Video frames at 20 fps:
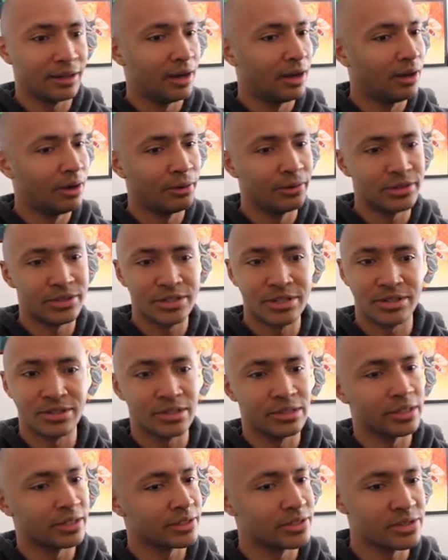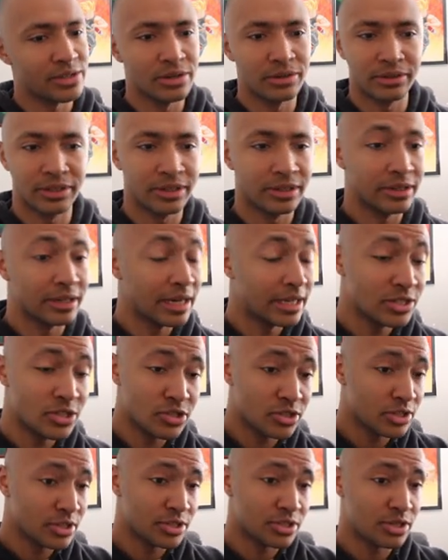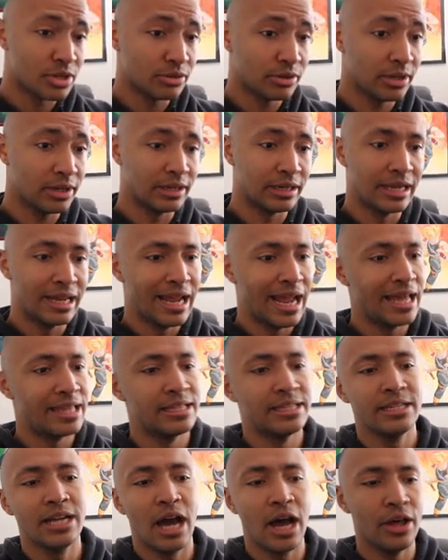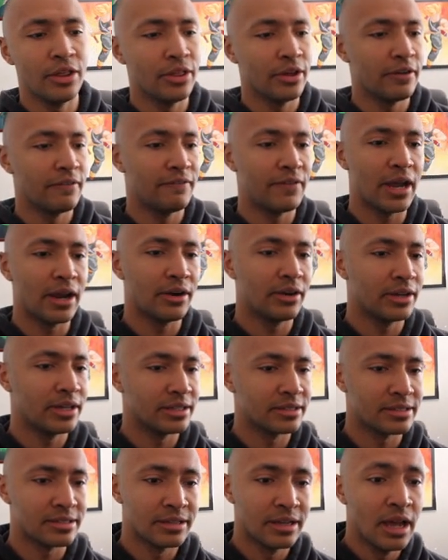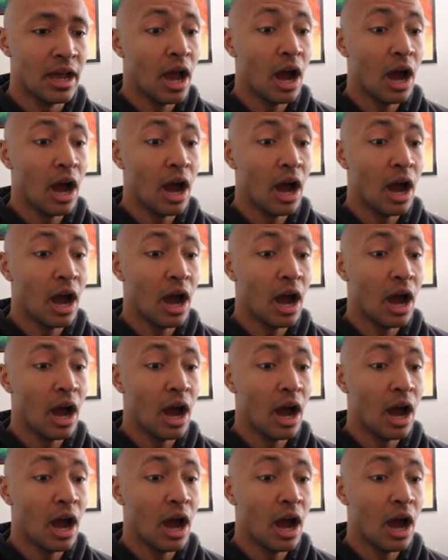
Oh, it just looks so good. It just looks so good. And then other various,